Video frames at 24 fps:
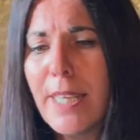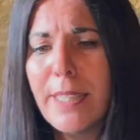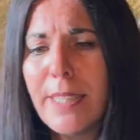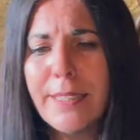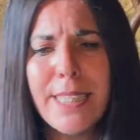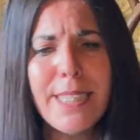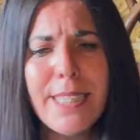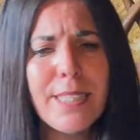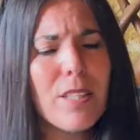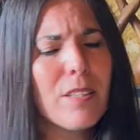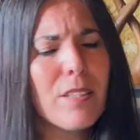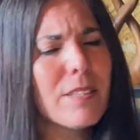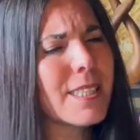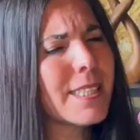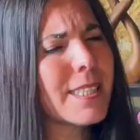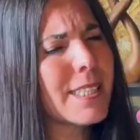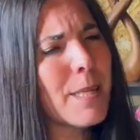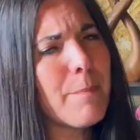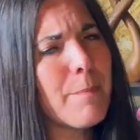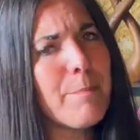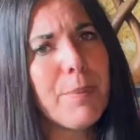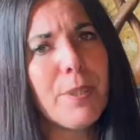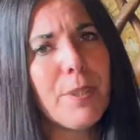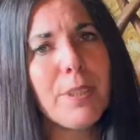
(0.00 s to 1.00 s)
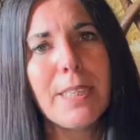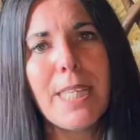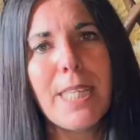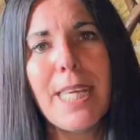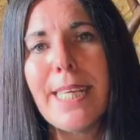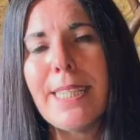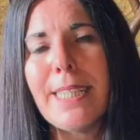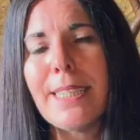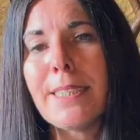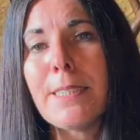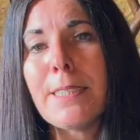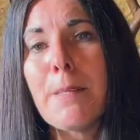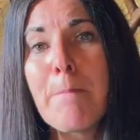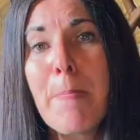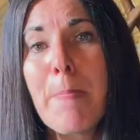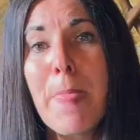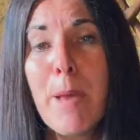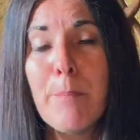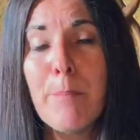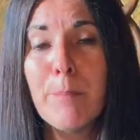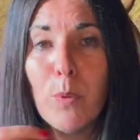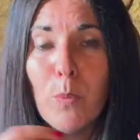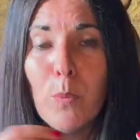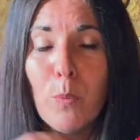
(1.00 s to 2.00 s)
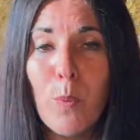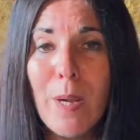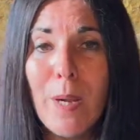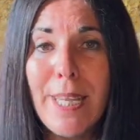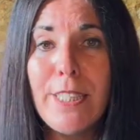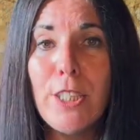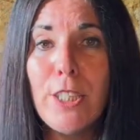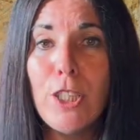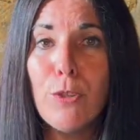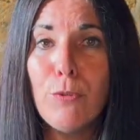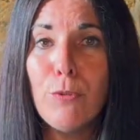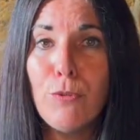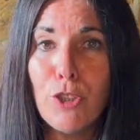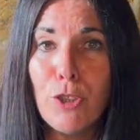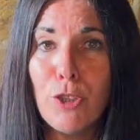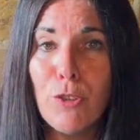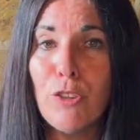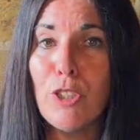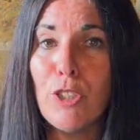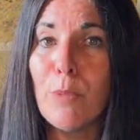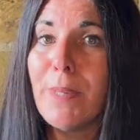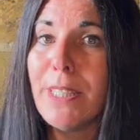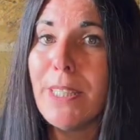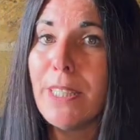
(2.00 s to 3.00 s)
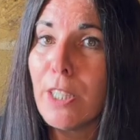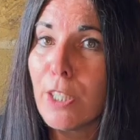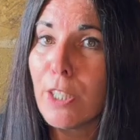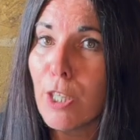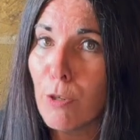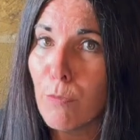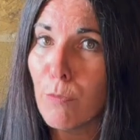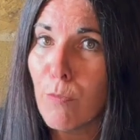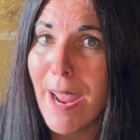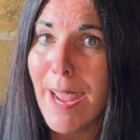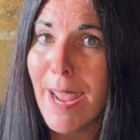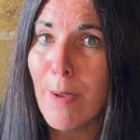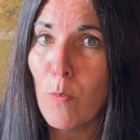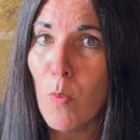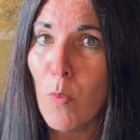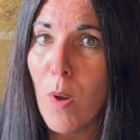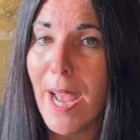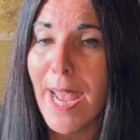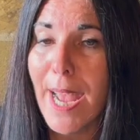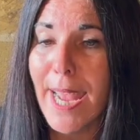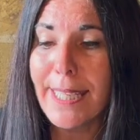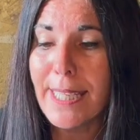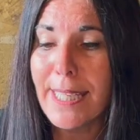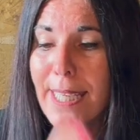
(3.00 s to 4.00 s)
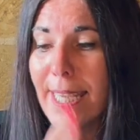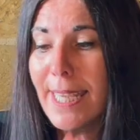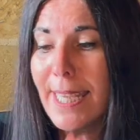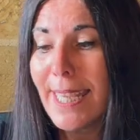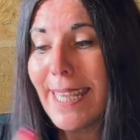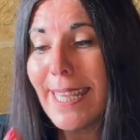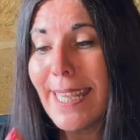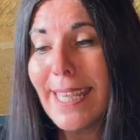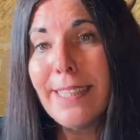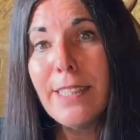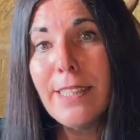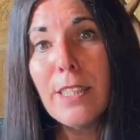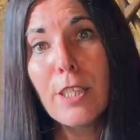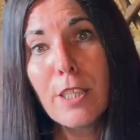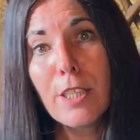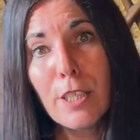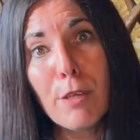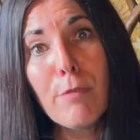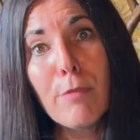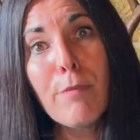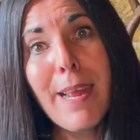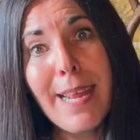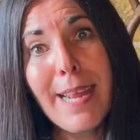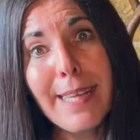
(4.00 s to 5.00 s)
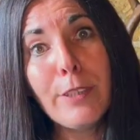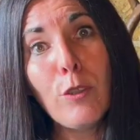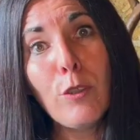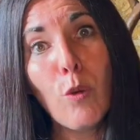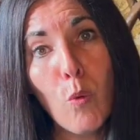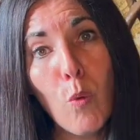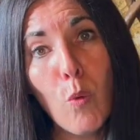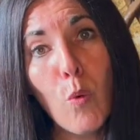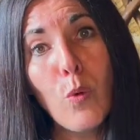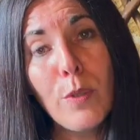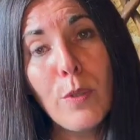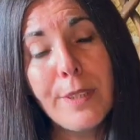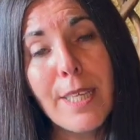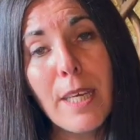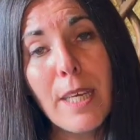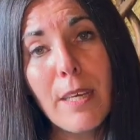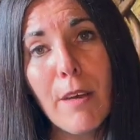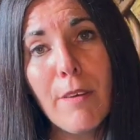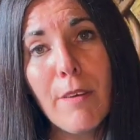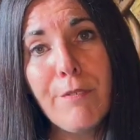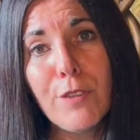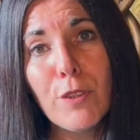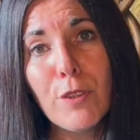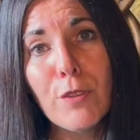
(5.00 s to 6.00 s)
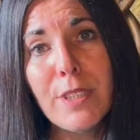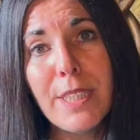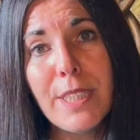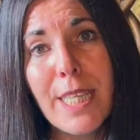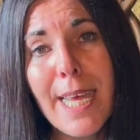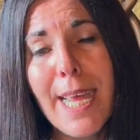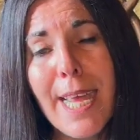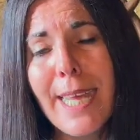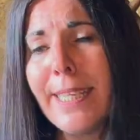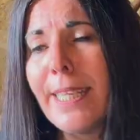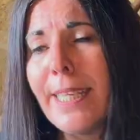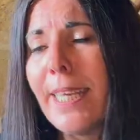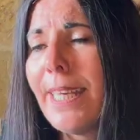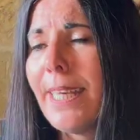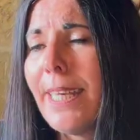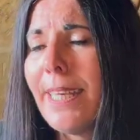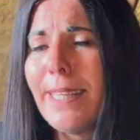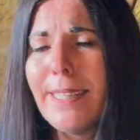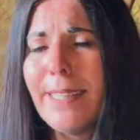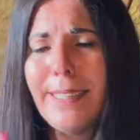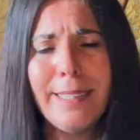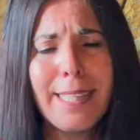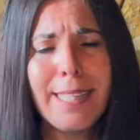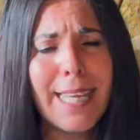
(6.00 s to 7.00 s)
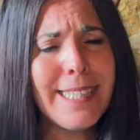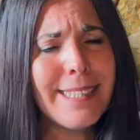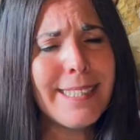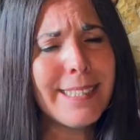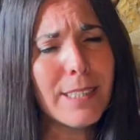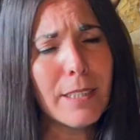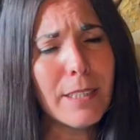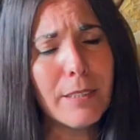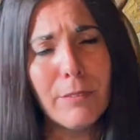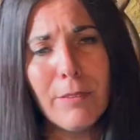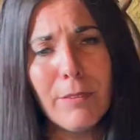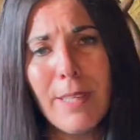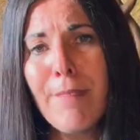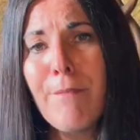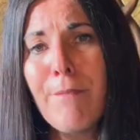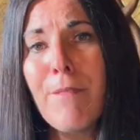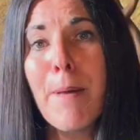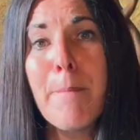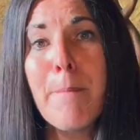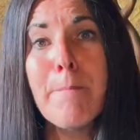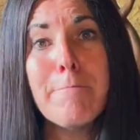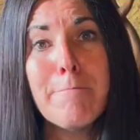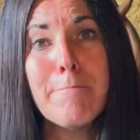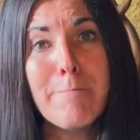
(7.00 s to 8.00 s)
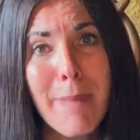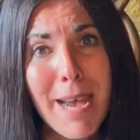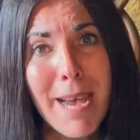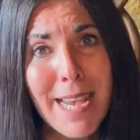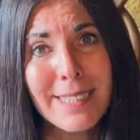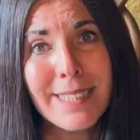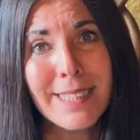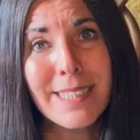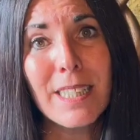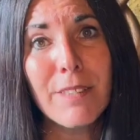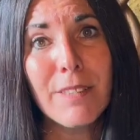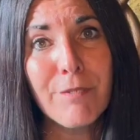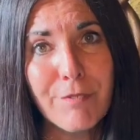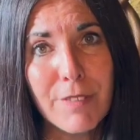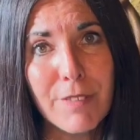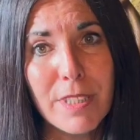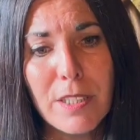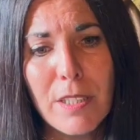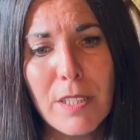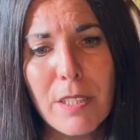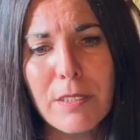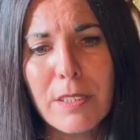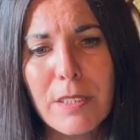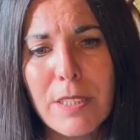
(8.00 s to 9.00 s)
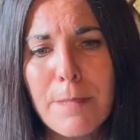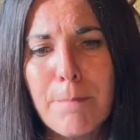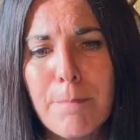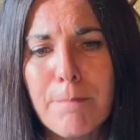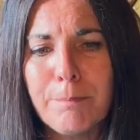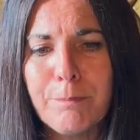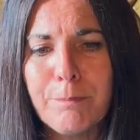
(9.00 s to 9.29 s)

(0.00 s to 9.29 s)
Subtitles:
These are simple things, but when you do them in the correct way, in the correct order of your day, they deliver massive results.